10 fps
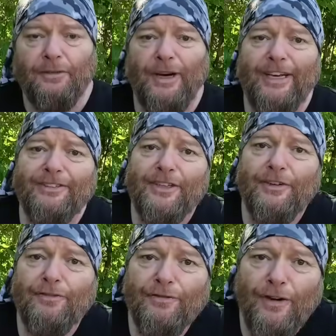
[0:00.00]

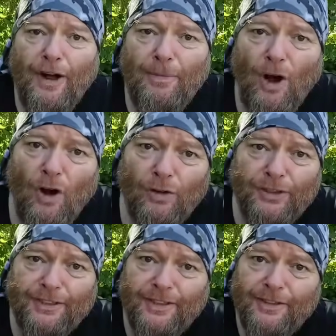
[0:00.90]
ranging from
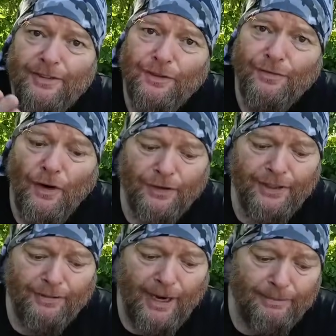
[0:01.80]
100 to
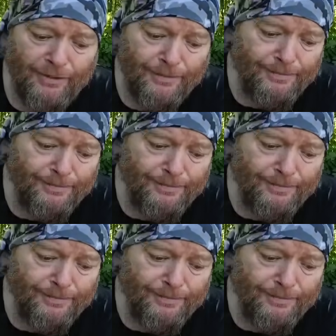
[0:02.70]
40 grams.